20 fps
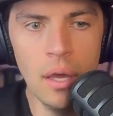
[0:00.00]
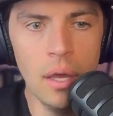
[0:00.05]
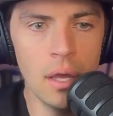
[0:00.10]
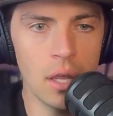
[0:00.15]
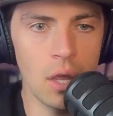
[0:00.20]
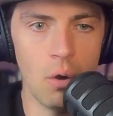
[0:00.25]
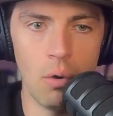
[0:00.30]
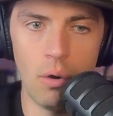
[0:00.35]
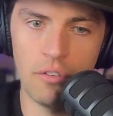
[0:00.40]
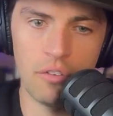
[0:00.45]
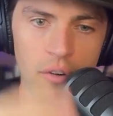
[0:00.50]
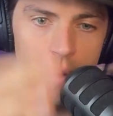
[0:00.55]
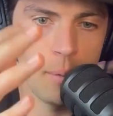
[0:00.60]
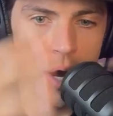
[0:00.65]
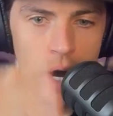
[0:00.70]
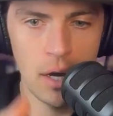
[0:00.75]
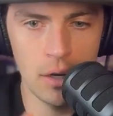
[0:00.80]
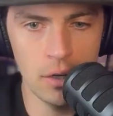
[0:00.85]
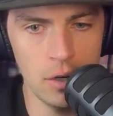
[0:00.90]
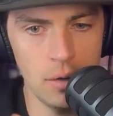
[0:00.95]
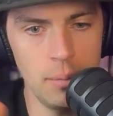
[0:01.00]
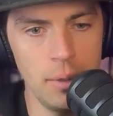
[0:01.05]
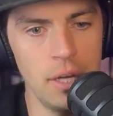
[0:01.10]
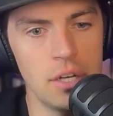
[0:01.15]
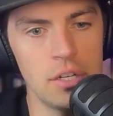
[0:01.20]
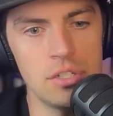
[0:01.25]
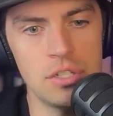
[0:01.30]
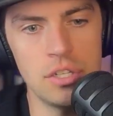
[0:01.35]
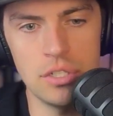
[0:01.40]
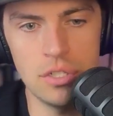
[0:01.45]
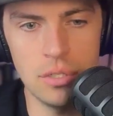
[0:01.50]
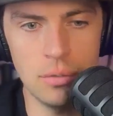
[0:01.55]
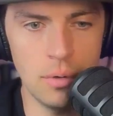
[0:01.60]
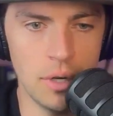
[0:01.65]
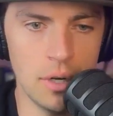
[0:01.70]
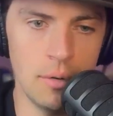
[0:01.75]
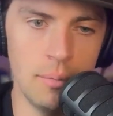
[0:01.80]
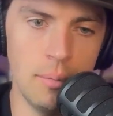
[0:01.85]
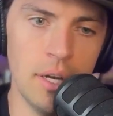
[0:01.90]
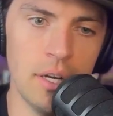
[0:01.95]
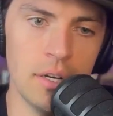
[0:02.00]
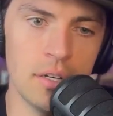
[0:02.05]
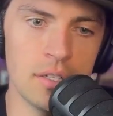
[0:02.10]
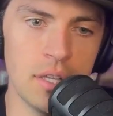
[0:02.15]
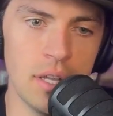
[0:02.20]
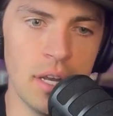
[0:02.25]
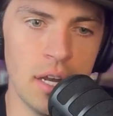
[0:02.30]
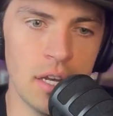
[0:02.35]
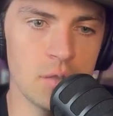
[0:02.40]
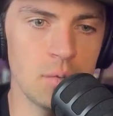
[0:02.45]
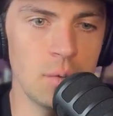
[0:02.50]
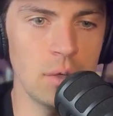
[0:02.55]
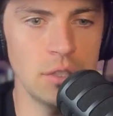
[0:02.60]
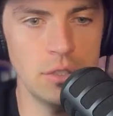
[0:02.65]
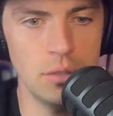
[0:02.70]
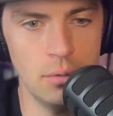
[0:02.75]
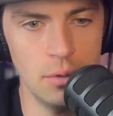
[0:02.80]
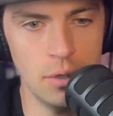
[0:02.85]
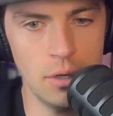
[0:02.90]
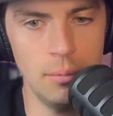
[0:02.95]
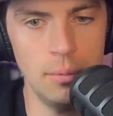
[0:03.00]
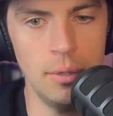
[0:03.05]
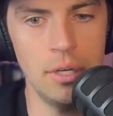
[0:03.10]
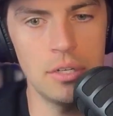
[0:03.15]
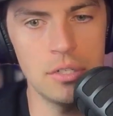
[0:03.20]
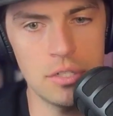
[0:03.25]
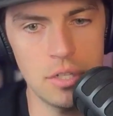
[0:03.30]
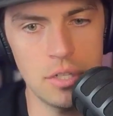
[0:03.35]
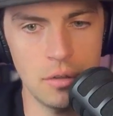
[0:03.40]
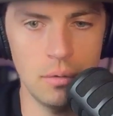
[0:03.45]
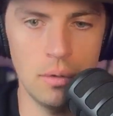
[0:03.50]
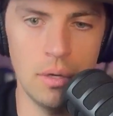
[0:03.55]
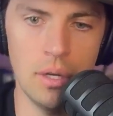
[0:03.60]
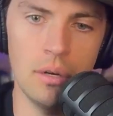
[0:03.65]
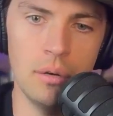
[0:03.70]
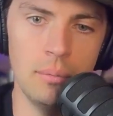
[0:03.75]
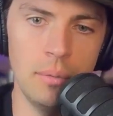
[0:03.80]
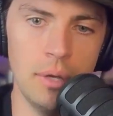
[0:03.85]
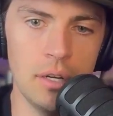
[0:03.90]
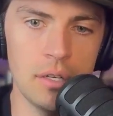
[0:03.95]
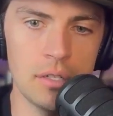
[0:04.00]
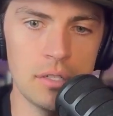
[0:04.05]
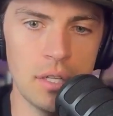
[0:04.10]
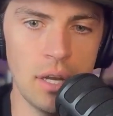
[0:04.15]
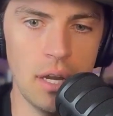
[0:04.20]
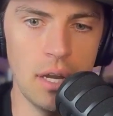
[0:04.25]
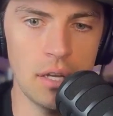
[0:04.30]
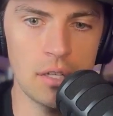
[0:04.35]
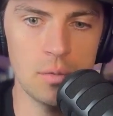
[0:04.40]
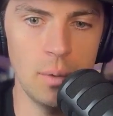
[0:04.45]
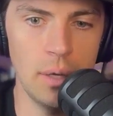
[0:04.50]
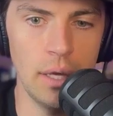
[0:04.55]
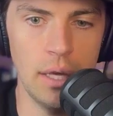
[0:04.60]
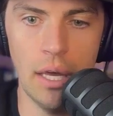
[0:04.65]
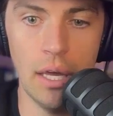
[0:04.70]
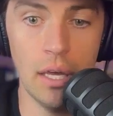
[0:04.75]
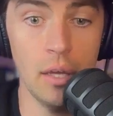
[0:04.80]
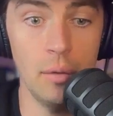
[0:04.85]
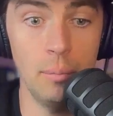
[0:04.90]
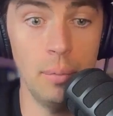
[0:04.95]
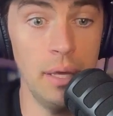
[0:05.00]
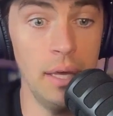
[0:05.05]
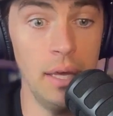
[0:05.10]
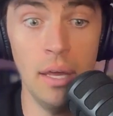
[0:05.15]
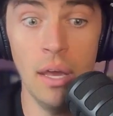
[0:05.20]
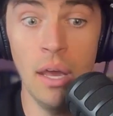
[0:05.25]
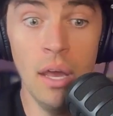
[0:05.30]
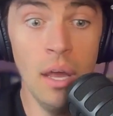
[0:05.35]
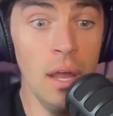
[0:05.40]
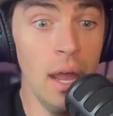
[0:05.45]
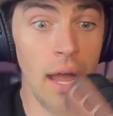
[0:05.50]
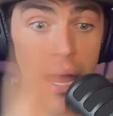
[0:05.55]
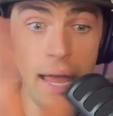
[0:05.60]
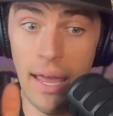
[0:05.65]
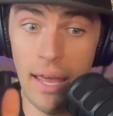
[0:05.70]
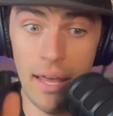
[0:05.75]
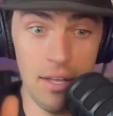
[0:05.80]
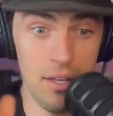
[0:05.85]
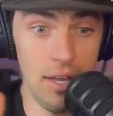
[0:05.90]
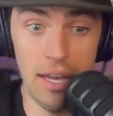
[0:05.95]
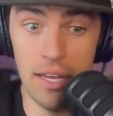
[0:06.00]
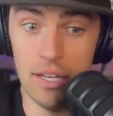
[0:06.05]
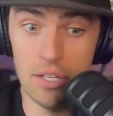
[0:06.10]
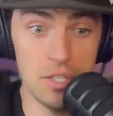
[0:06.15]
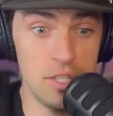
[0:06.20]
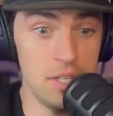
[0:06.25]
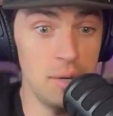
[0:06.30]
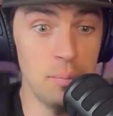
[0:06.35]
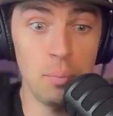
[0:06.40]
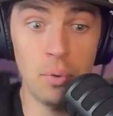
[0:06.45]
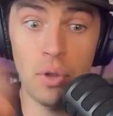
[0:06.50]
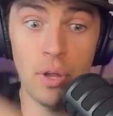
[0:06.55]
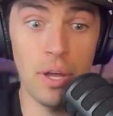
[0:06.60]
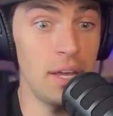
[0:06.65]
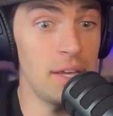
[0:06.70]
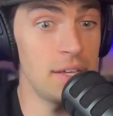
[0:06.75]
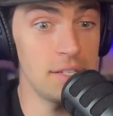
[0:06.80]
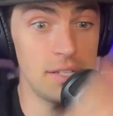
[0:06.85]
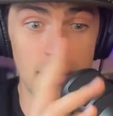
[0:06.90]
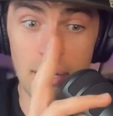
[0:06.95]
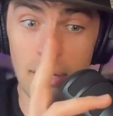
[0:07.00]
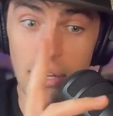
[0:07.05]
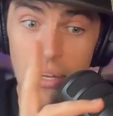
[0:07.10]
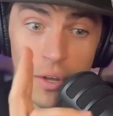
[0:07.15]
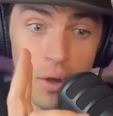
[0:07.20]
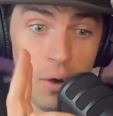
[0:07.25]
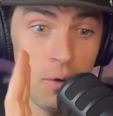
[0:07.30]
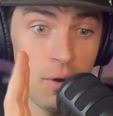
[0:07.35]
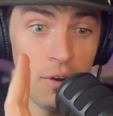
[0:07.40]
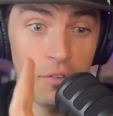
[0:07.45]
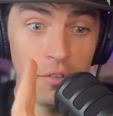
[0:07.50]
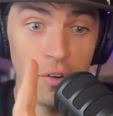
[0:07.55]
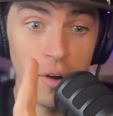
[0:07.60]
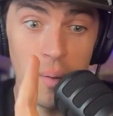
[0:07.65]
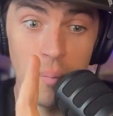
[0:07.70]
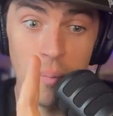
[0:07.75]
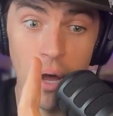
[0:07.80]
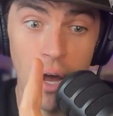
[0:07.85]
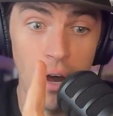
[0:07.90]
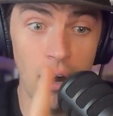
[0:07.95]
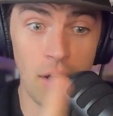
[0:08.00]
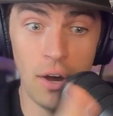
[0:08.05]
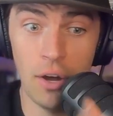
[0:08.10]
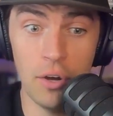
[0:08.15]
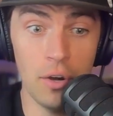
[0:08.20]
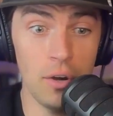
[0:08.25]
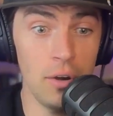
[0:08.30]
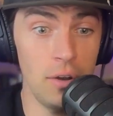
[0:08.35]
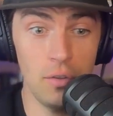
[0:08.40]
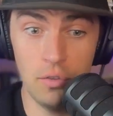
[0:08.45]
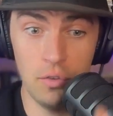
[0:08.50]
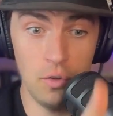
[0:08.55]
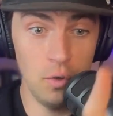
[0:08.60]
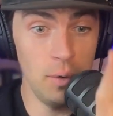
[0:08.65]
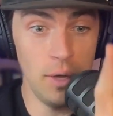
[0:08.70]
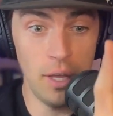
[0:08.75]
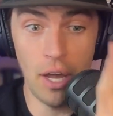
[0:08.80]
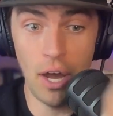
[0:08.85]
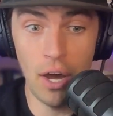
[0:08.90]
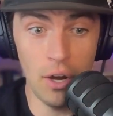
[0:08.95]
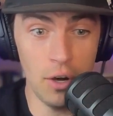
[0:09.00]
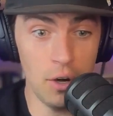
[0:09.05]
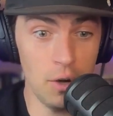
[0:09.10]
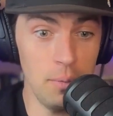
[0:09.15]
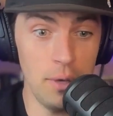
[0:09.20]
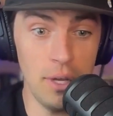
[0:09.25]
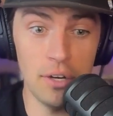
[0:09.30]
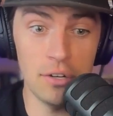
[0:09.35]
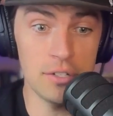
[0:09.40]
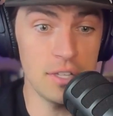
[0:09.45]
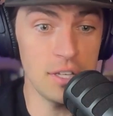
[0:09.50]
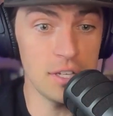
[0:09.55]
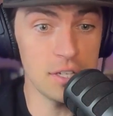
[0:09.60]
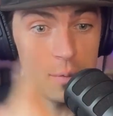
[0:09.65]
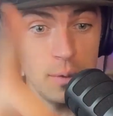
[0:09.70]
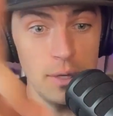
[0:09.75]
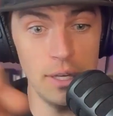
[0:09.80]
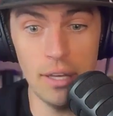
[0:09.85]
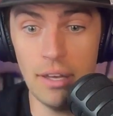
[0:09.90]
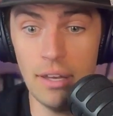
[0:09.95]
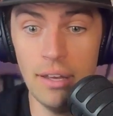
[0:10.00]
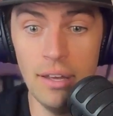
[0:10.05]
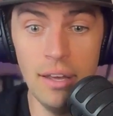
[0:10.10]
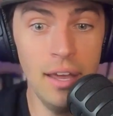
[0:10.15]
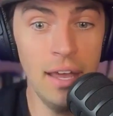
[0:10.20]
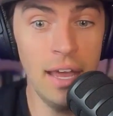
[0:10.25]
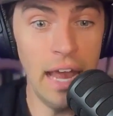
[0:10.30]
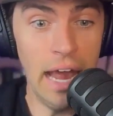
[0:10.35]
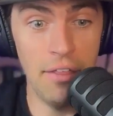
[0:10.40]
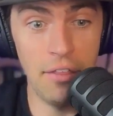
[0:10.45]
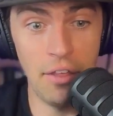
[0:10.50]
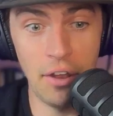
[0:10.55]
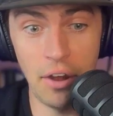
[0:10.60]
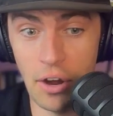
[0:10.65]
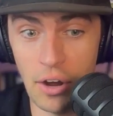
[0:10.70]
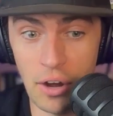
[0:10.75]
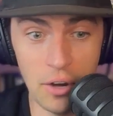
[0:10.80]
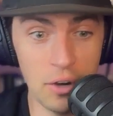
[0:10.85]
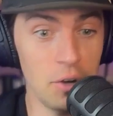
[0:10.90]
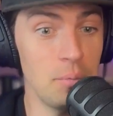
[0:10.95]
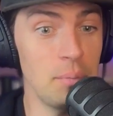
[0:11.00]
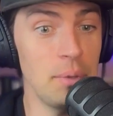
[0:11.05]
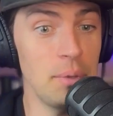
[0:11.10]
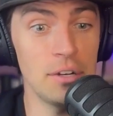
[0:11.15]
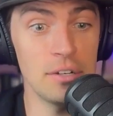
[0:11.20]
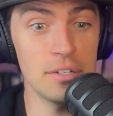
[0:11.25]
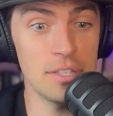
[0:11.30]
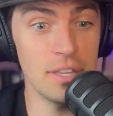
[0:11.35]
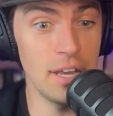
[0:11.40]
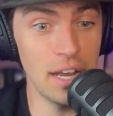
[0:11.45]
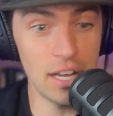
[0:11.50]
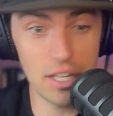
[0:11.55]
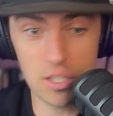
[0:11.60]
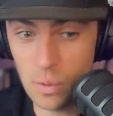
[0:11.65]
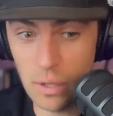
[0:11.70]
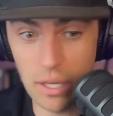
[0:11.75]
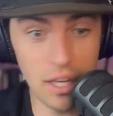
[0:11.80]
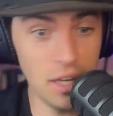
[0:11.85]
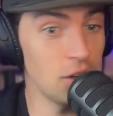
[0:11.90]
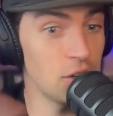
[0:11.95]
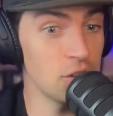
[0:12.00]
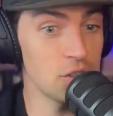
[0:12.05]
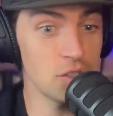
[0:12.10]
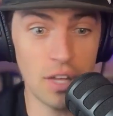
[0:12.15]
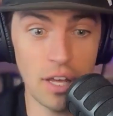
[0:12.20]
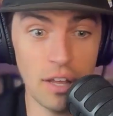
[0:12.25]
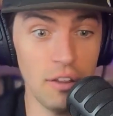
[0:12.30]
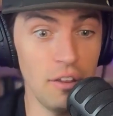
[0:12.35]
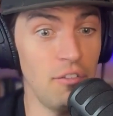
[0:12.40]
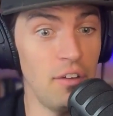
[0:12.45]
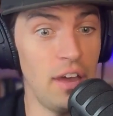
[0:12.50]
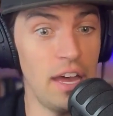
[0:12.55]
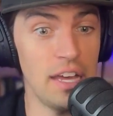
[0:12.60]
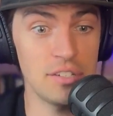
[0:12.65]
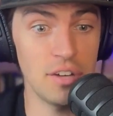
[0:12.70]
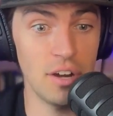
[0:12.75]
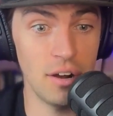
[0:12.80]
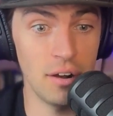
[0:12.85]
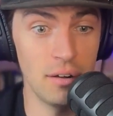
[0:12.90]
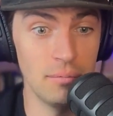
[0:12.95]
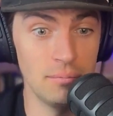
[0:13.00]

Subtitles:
going from 100 meters to 200 meters the next week, 200 meters to 300 meters the next week. It could be as simple as going from 100, doing 100 meters this week and then 100 meters the next week, and you're slightly faster